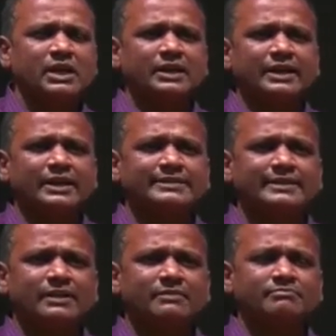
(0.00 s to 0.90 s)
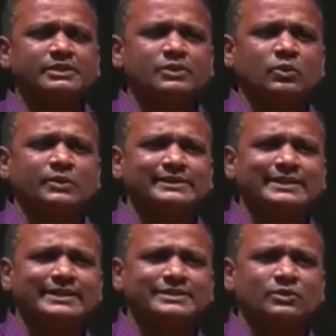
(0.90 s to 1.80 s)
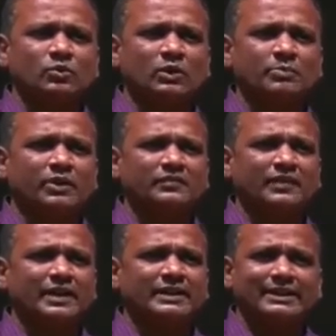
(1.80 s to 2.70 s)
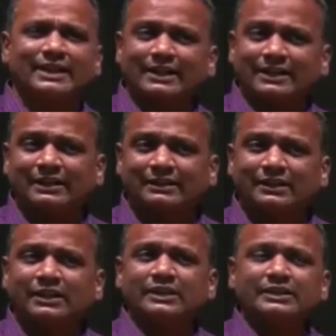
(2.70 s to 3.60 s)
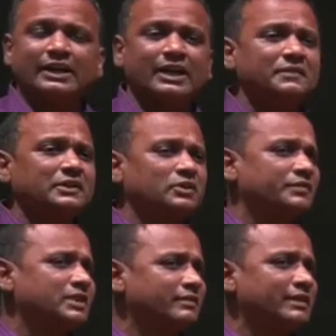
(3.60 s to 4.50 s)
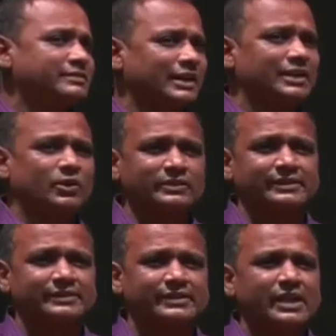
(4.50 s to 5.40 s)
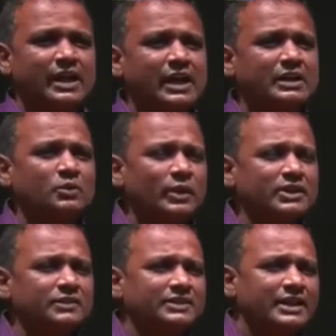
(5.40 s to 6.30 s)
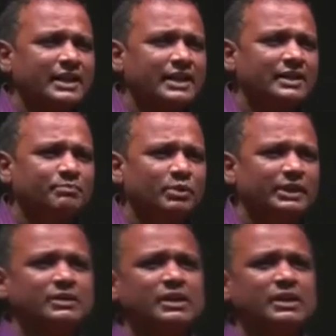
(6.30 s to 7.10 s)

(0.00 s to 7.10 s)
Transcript: Take Cm is equal to Ct is equal to 1.5. Neglect the effect of keyways. Can you note this? And the weight of the gear and pulley.